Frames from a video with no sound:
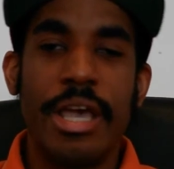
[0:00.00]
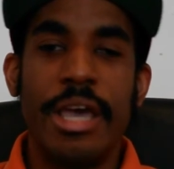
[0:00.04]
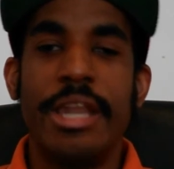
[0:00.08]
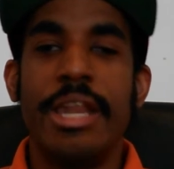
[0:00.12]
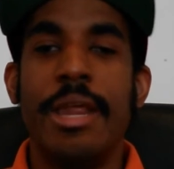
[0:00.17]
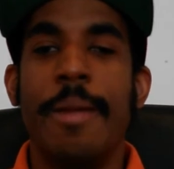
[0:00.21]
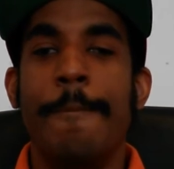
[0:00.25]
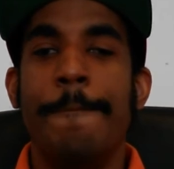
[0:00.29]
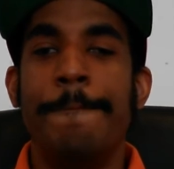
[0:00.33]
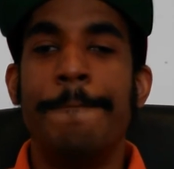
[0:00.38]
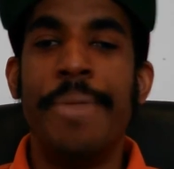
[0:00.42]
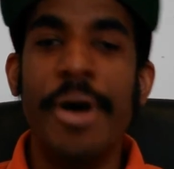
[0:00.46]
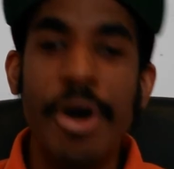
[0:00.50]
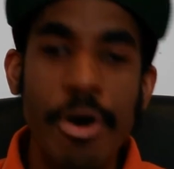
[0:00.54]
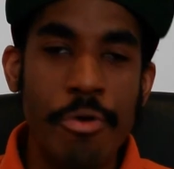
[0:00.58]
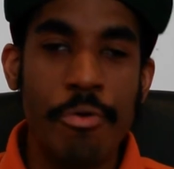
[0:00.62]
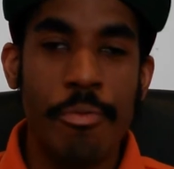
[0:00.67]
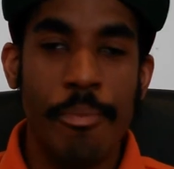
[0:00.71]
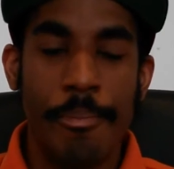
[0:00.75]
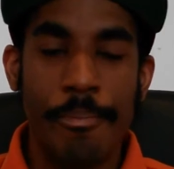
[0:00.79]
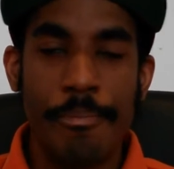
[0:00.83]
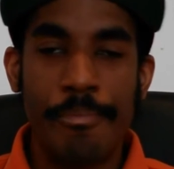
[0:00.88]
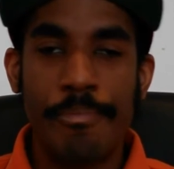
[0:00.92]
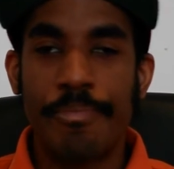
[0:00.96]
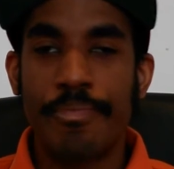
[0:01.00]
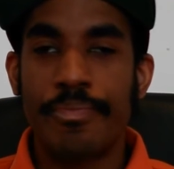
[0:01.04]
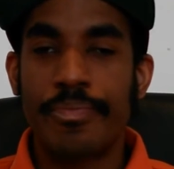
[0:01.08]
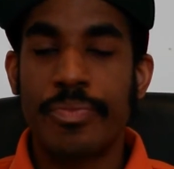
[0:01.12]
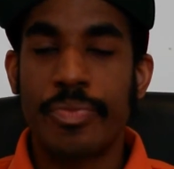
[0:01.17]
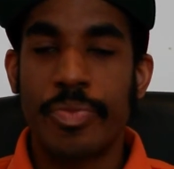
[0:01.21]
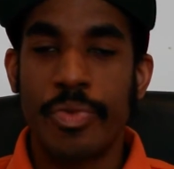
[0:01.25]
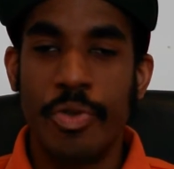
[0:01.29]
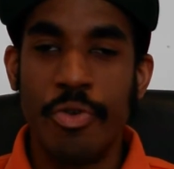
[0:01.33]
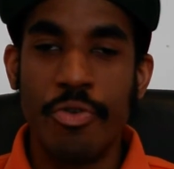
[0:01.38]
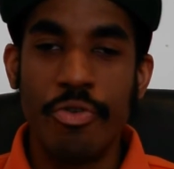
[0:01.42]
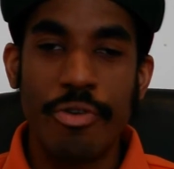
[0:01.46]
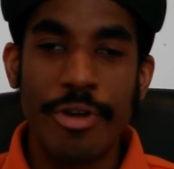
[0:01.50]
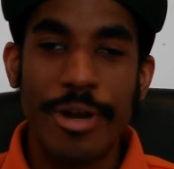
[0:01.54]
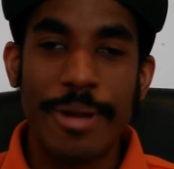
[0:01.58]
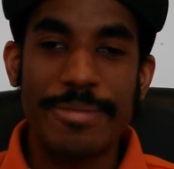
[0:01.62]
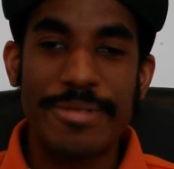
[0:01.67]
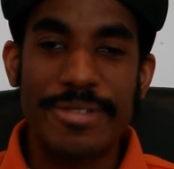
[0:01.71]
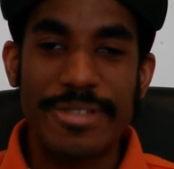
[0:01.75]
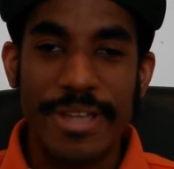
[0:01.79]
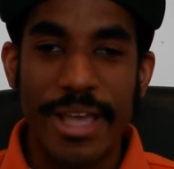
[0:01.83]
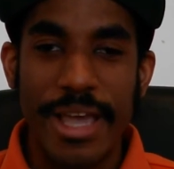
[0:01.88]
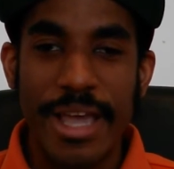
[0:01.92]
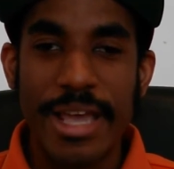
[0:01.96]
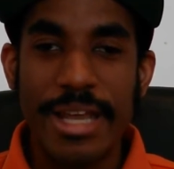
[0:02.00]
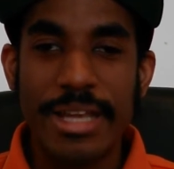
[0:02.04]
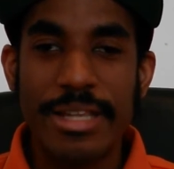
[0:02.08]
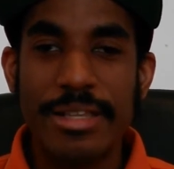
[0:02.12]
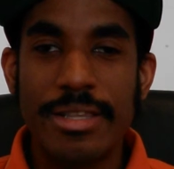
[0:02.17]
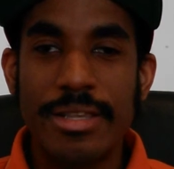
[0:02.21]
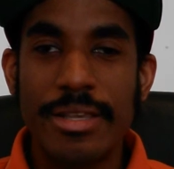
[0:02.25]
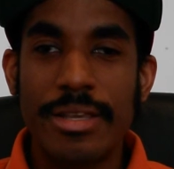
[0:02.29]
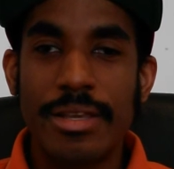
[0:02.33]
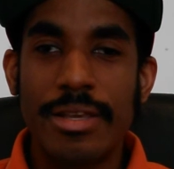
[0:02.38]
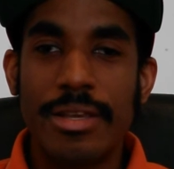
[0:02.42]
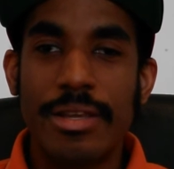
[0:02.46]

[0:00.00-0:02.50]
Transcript: And then boom, you know what I'm saying?